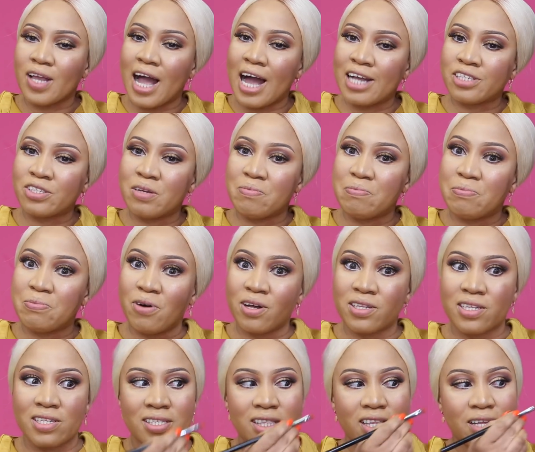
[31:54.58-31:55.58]
I actually
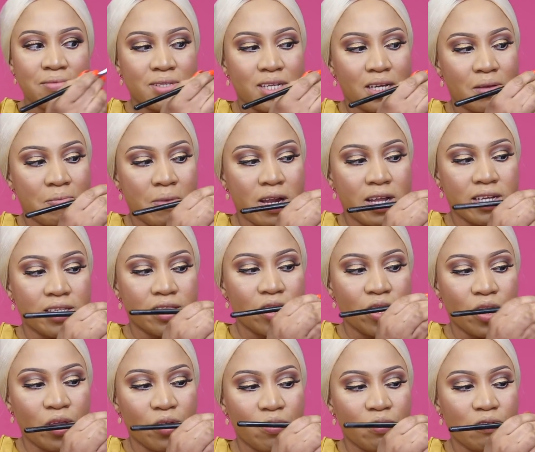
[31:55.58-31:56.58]
bought this lipstick palette
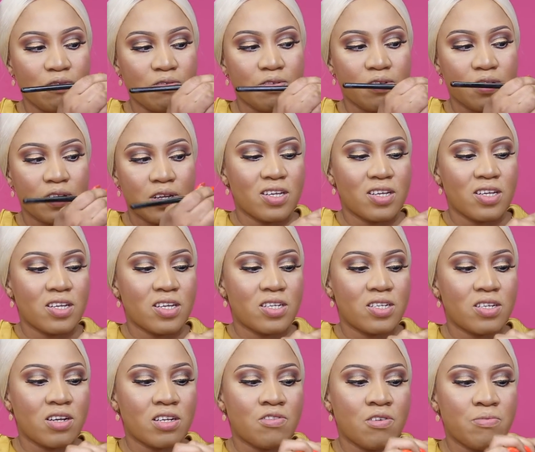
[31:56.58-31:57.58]
new
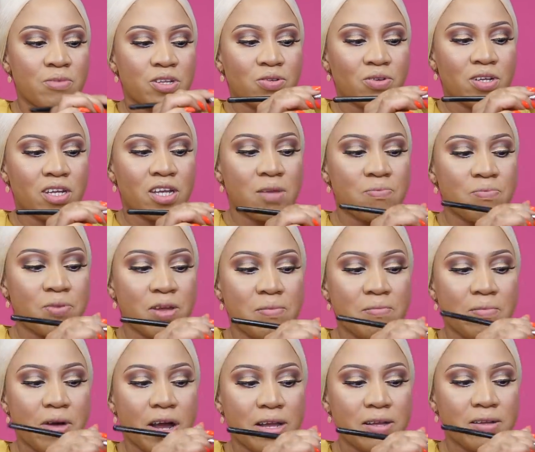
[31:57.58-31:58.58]
just for me to keep
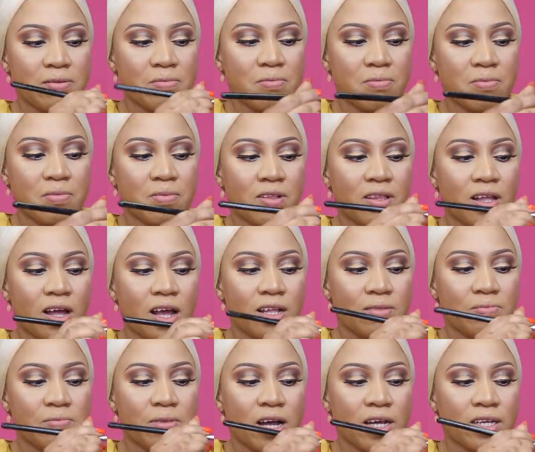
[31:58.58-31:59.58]
in my
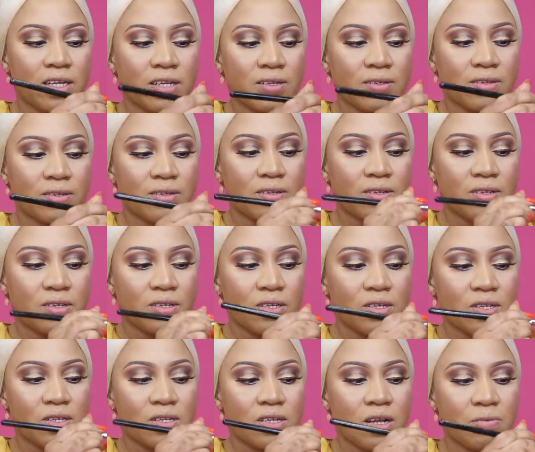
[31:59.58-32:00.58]
handbag.
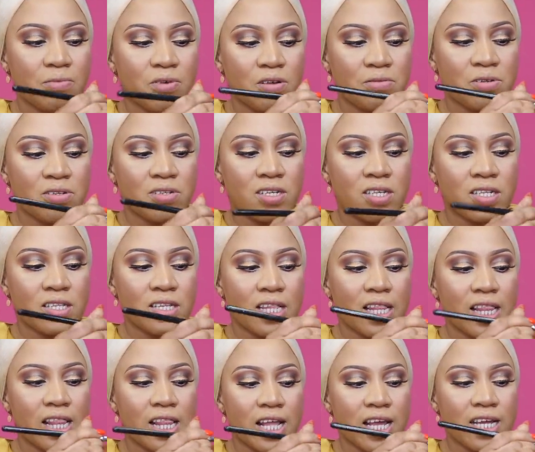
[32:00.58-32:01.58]
So I'm going to be using
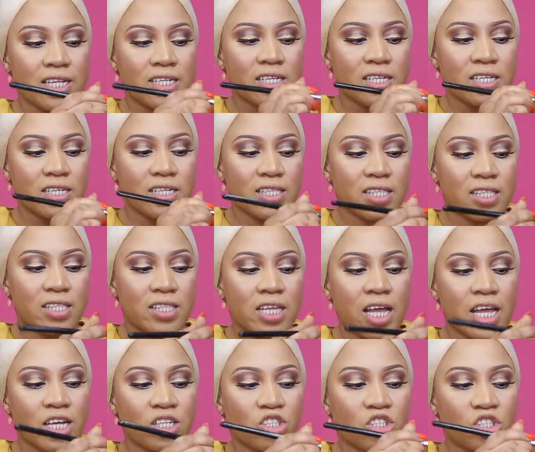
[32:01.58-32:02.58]
Lady
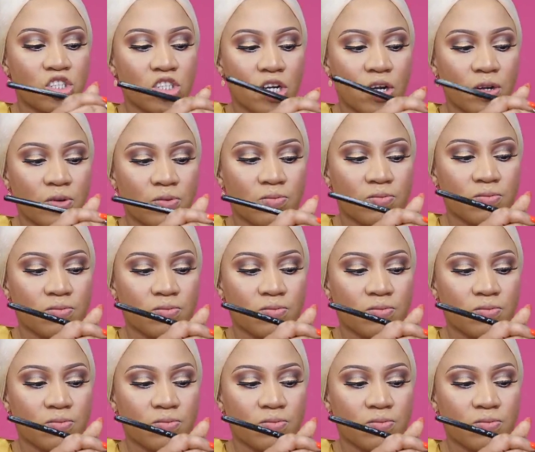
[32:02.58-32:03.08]
Danger